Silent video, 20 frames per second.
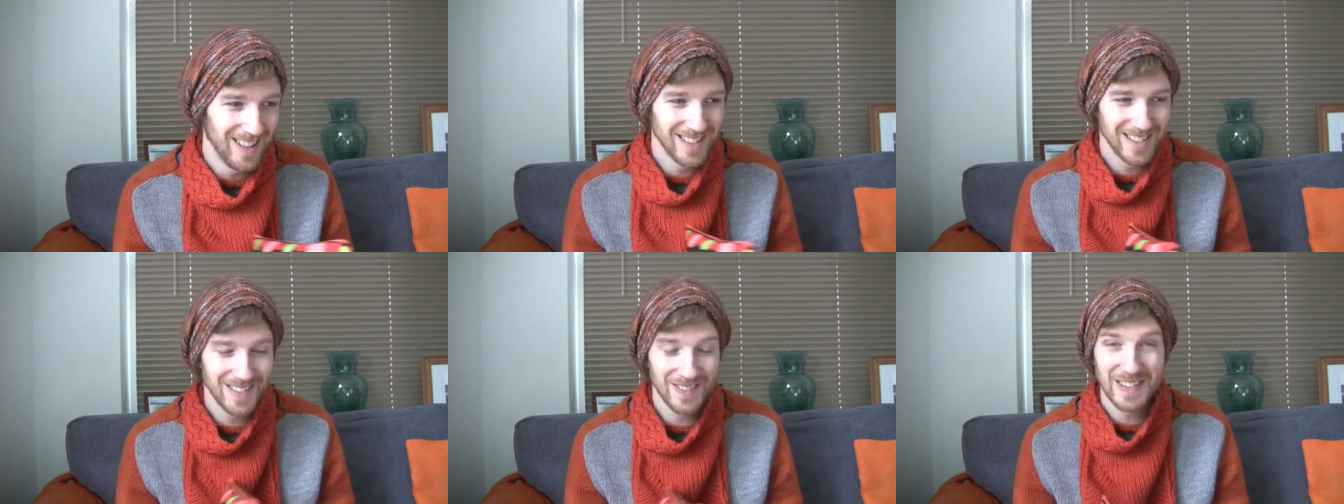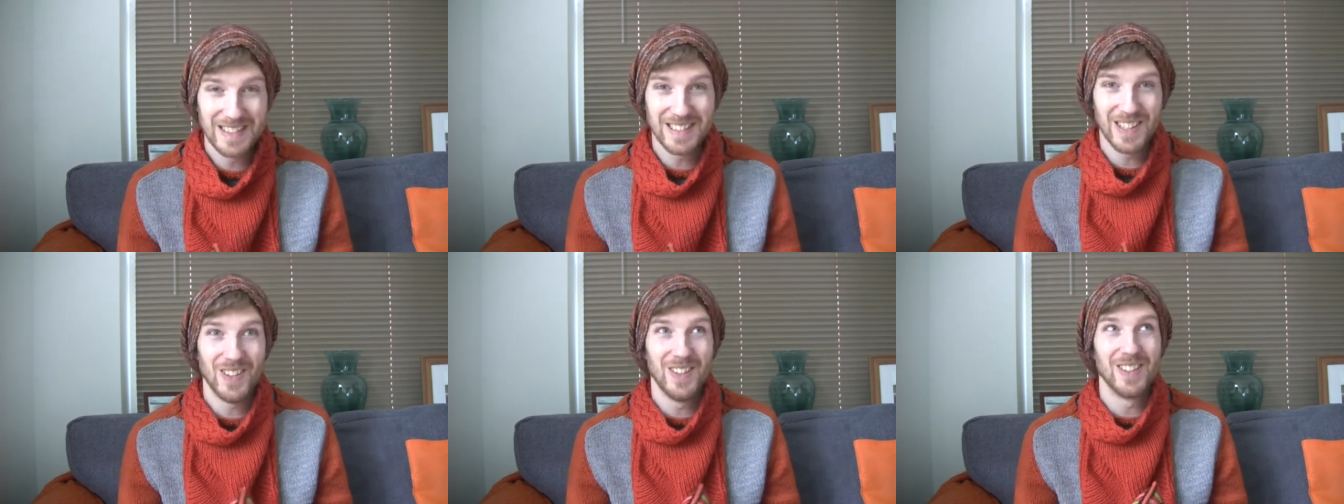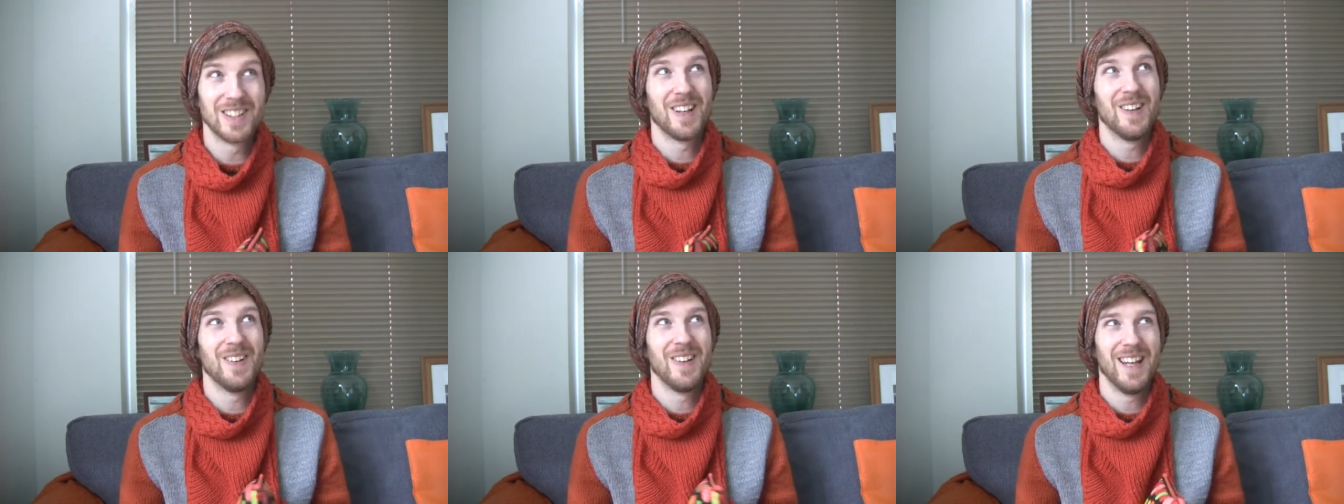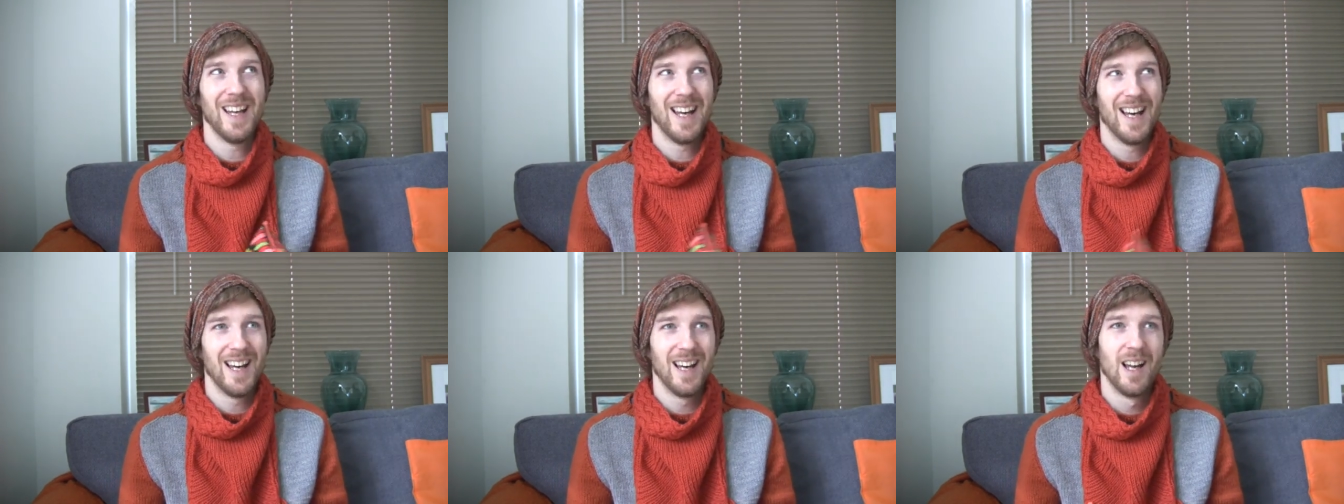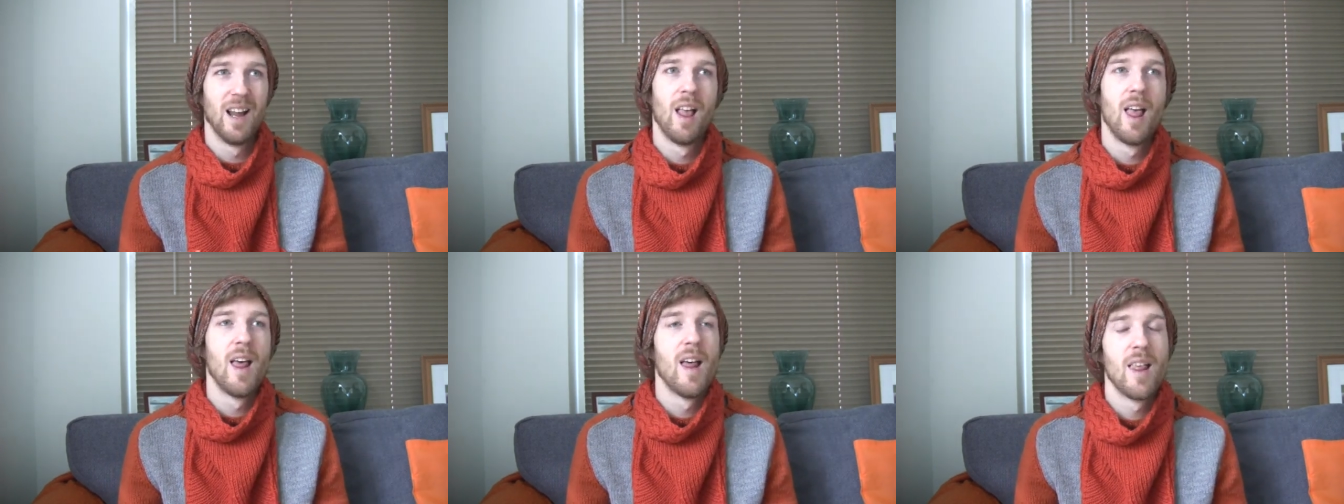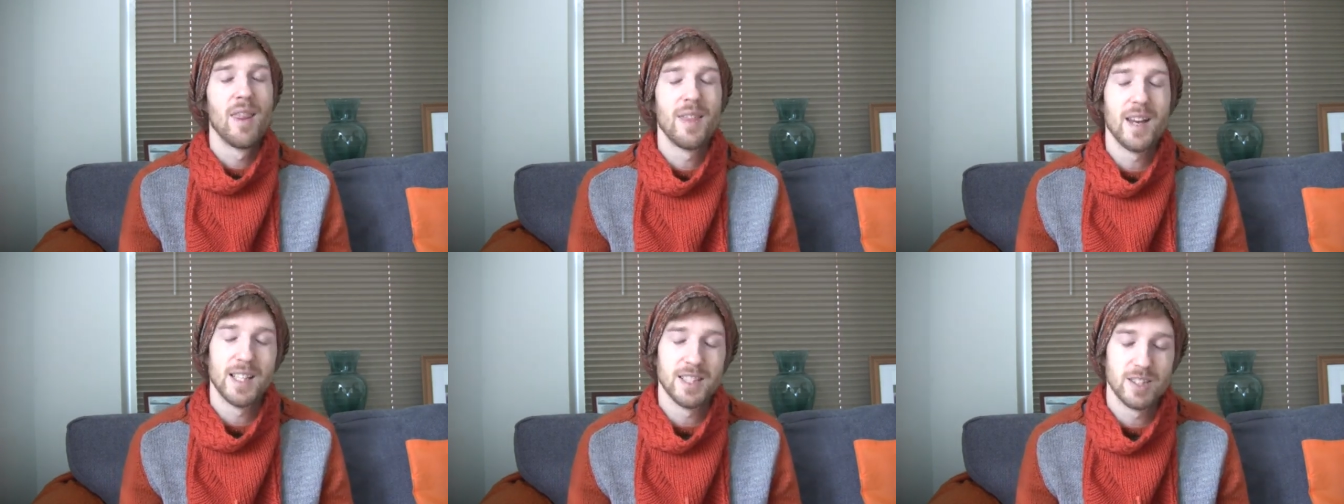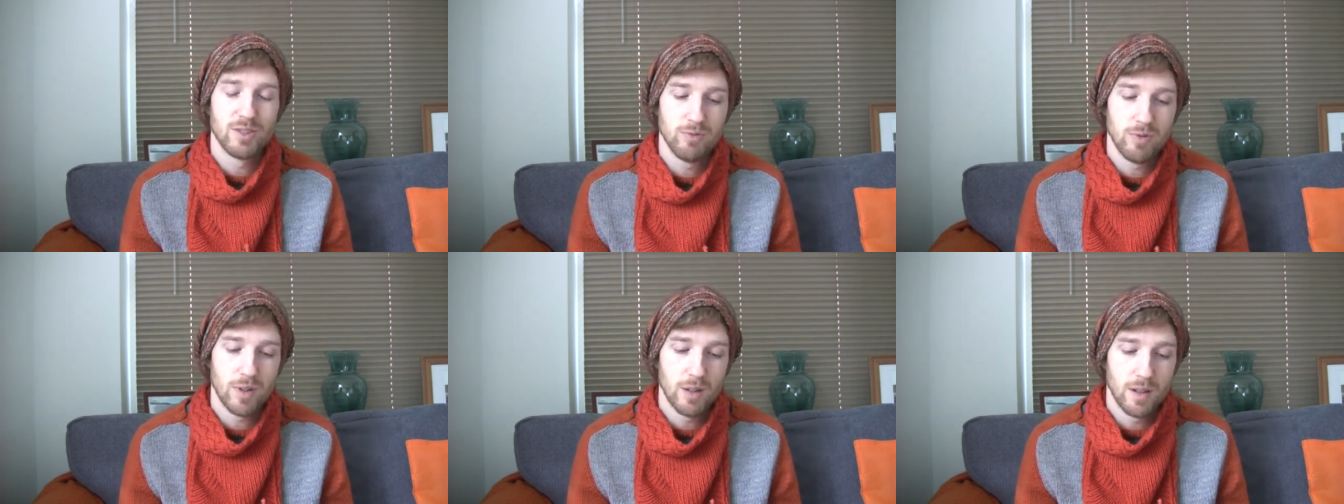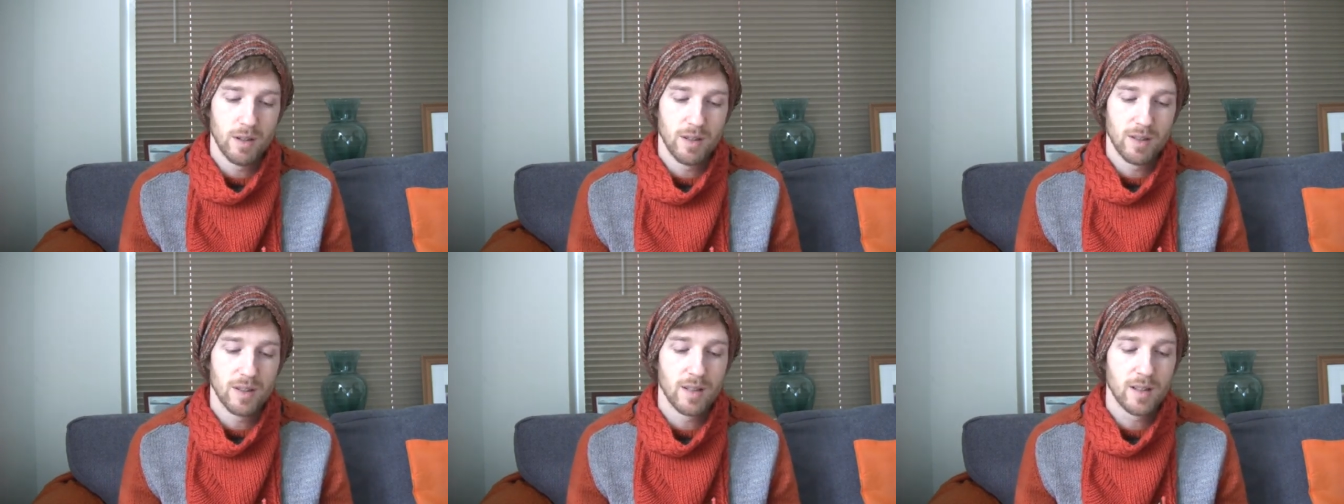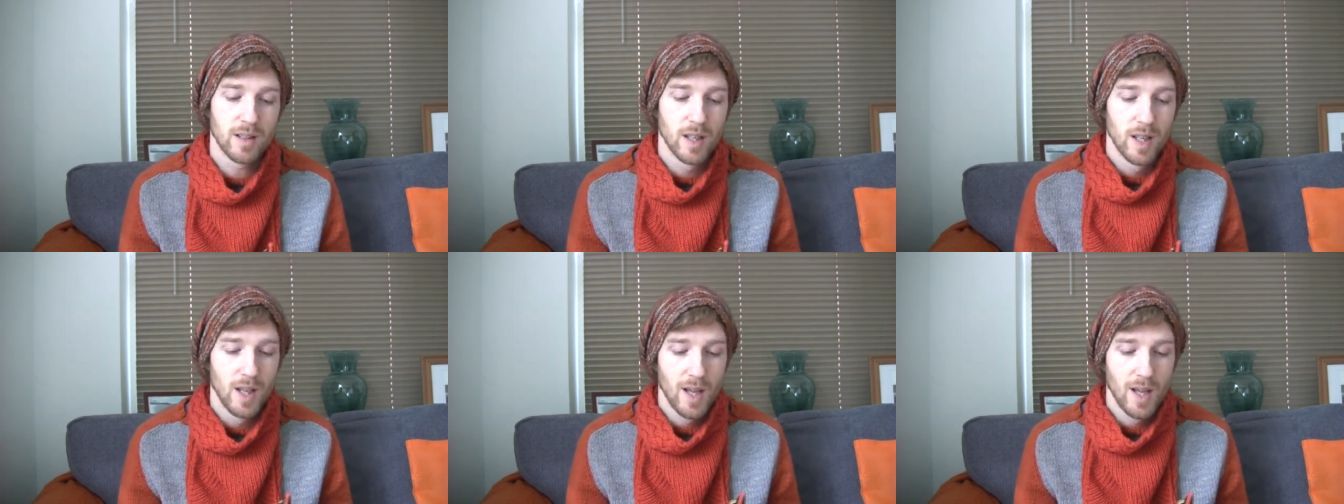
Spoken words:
to be told, oh yeah, that's wrong.